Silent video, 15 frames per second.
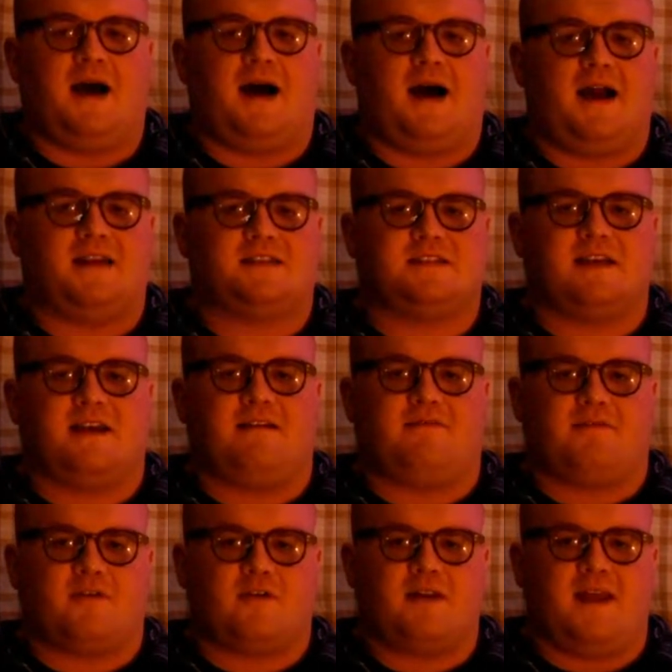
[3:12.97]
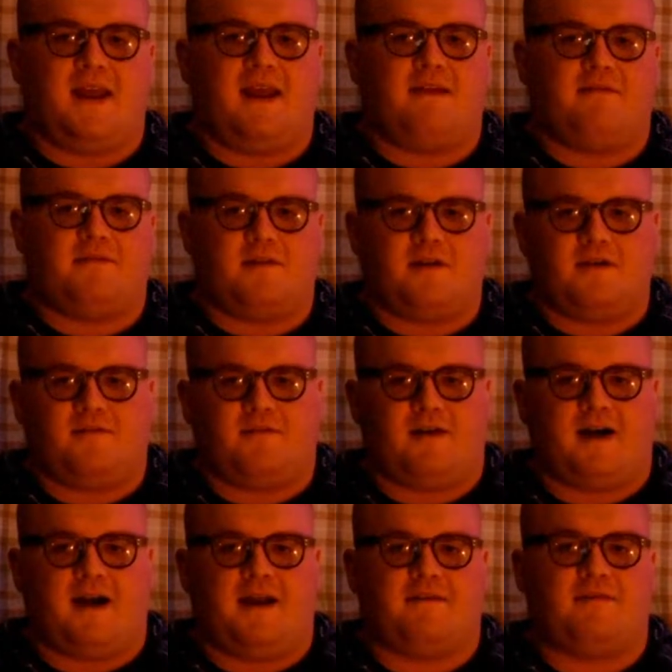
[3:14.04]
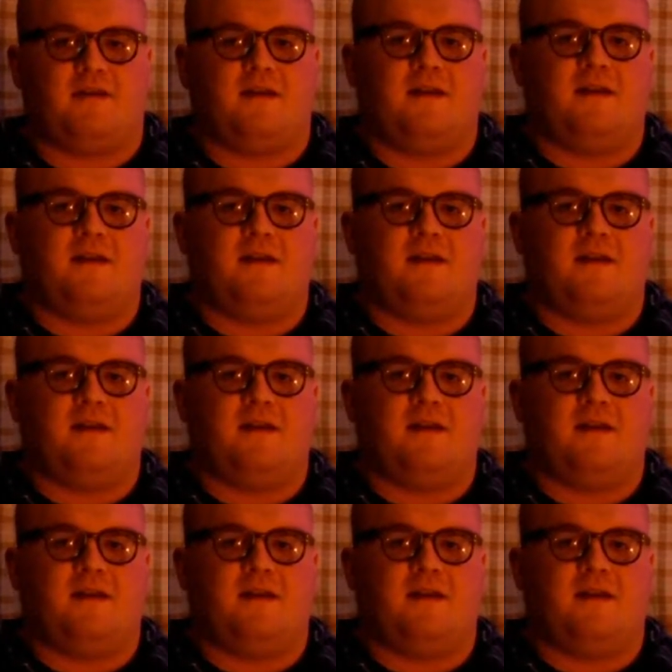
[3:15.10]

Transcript: I say 38-35